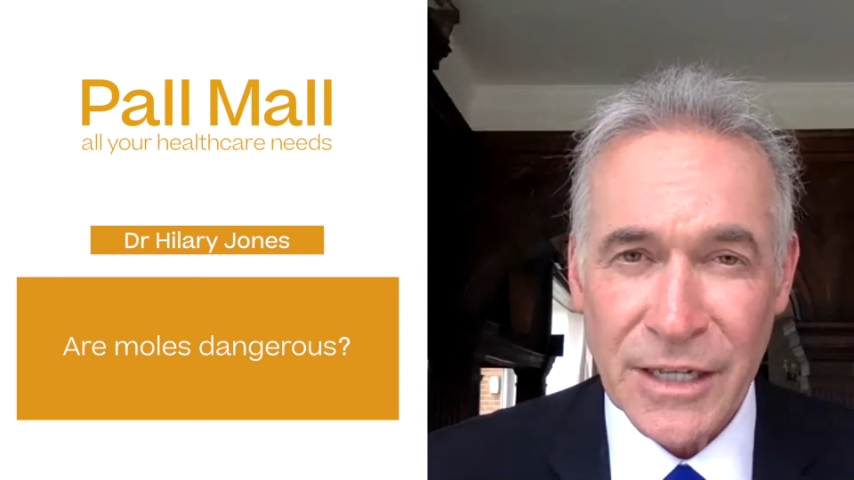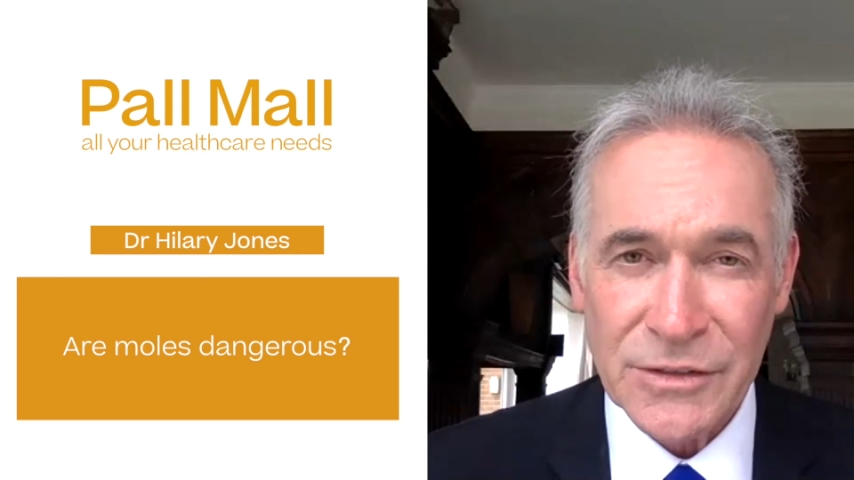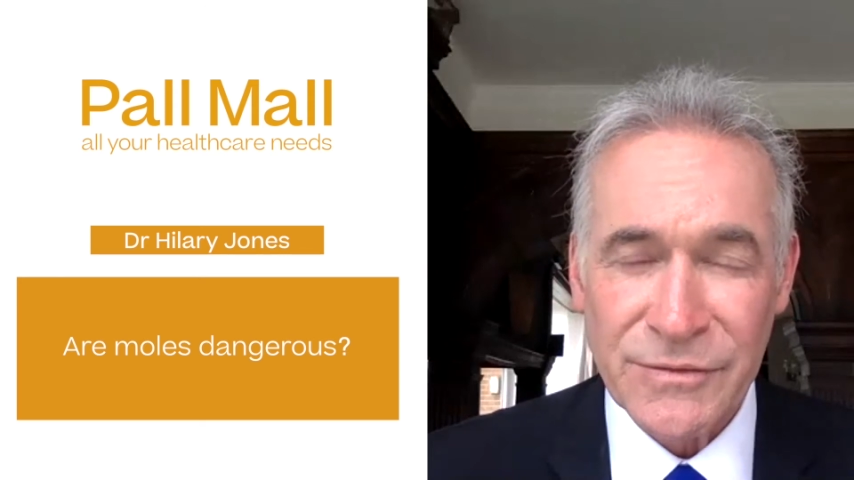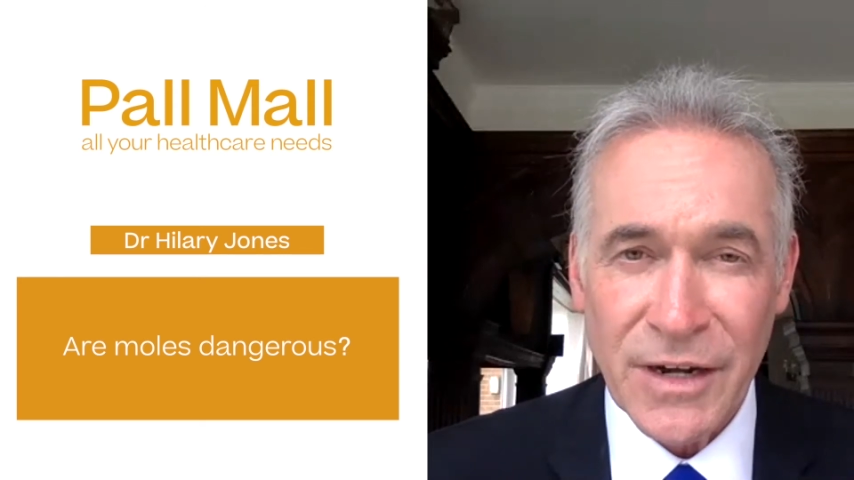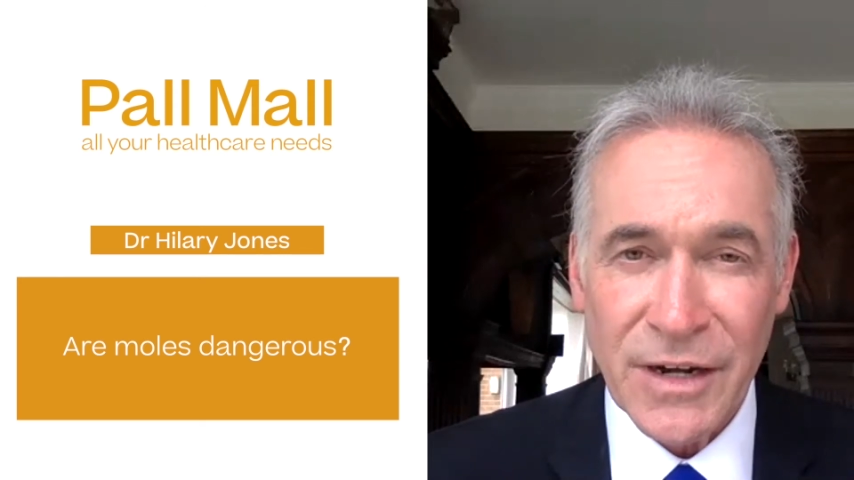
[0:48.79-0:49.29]

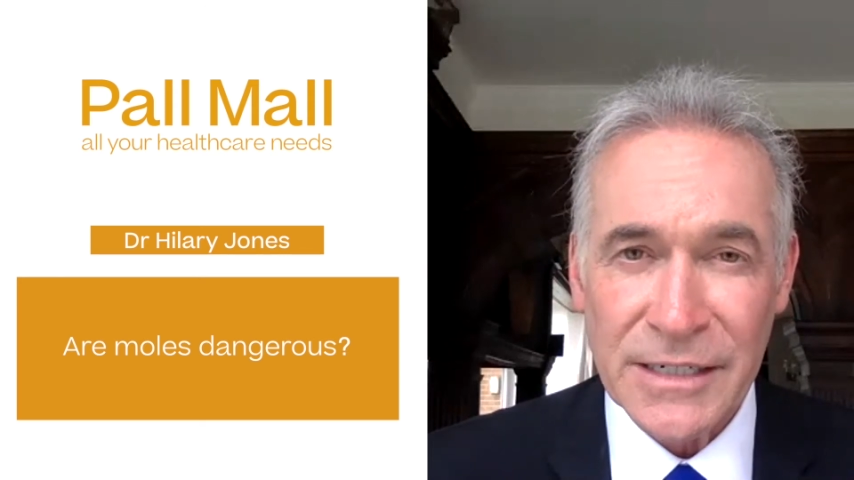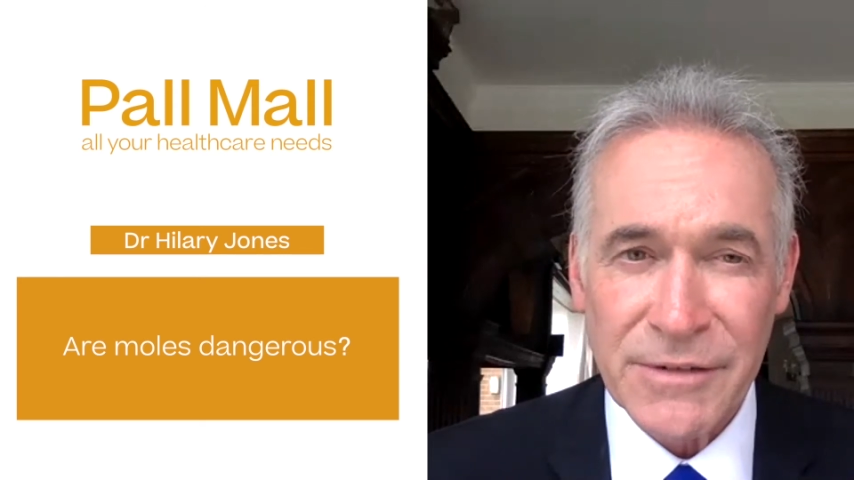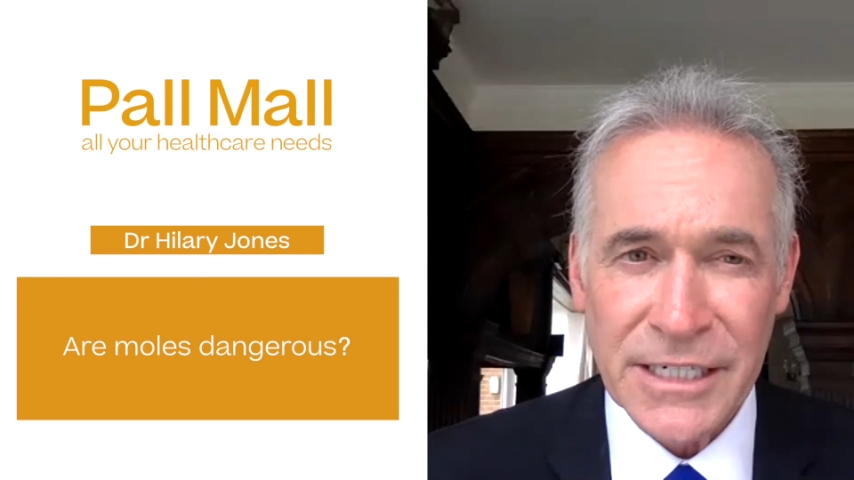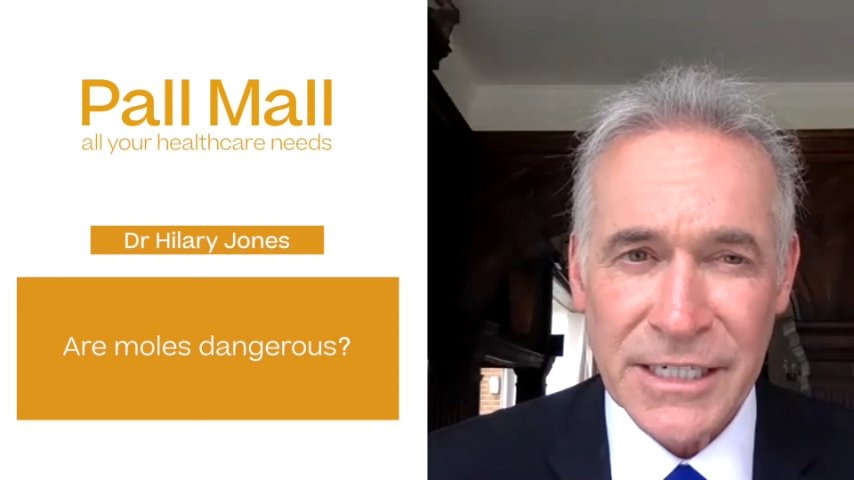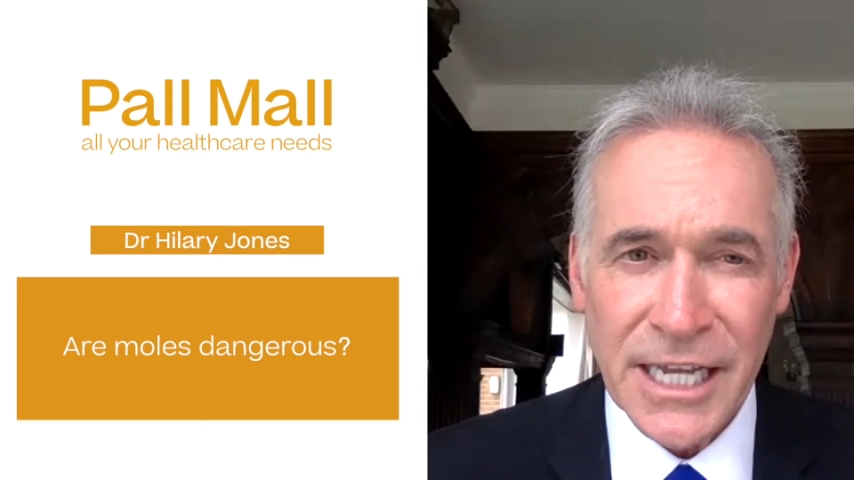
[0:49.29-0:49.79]
ultraviolet
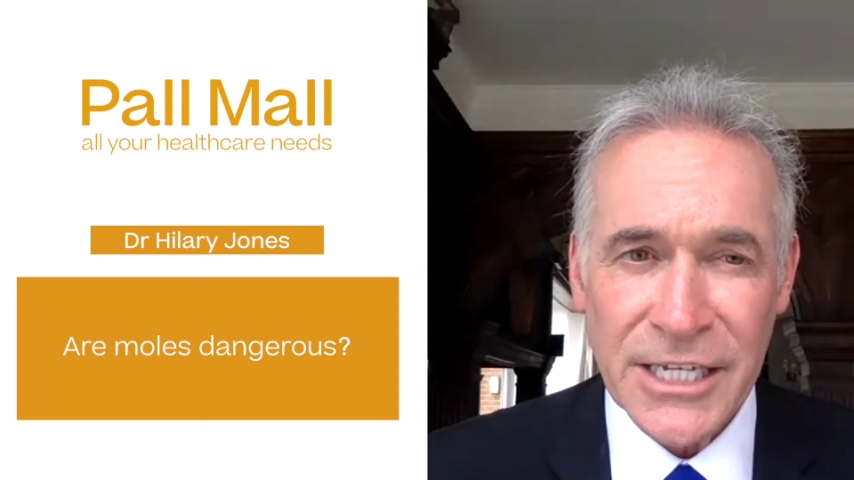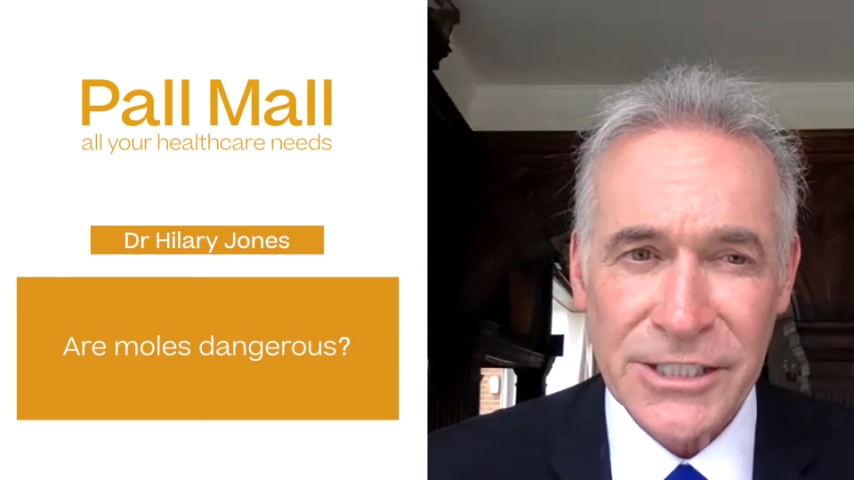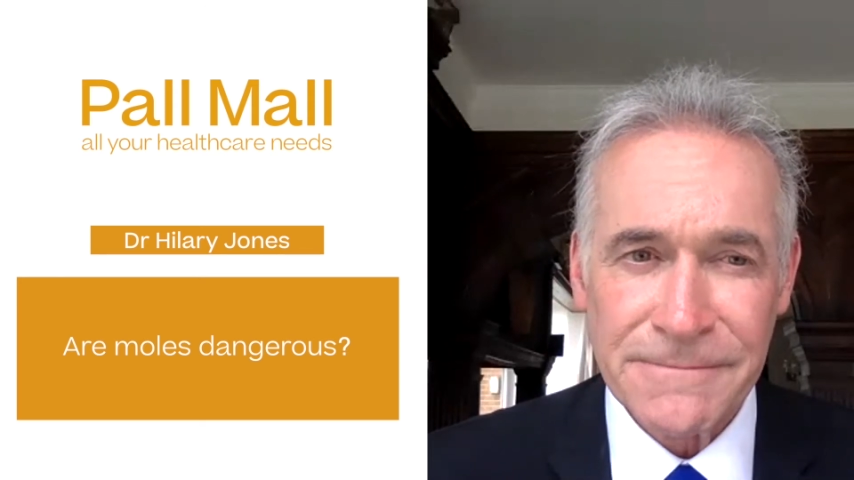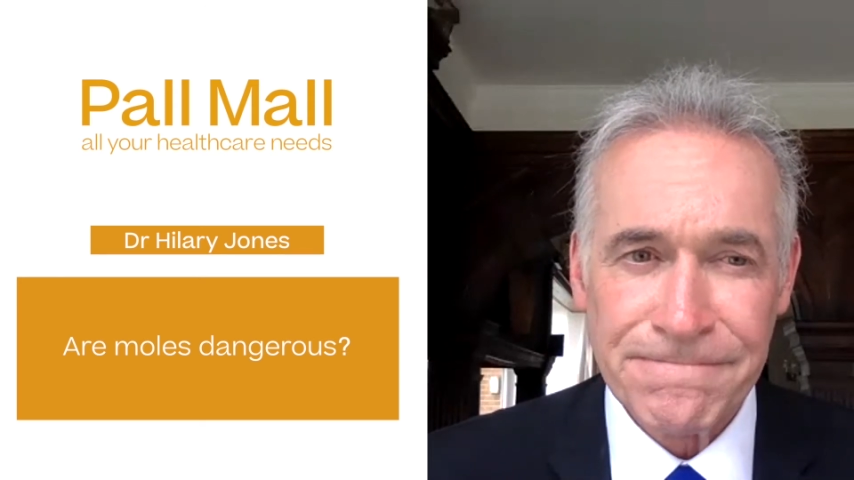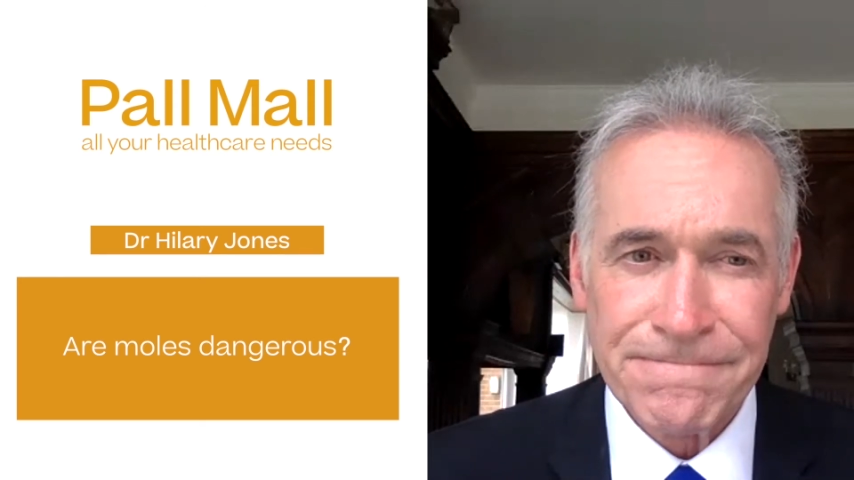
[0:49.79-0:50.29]

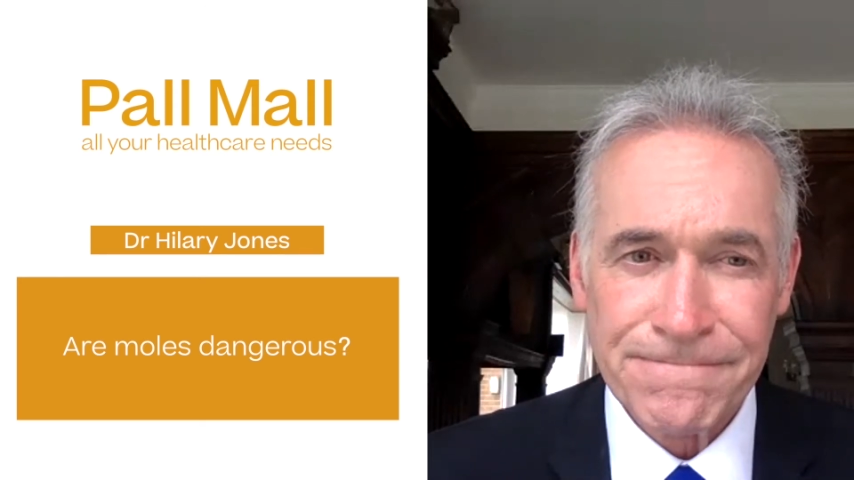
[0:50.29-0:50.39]
radiation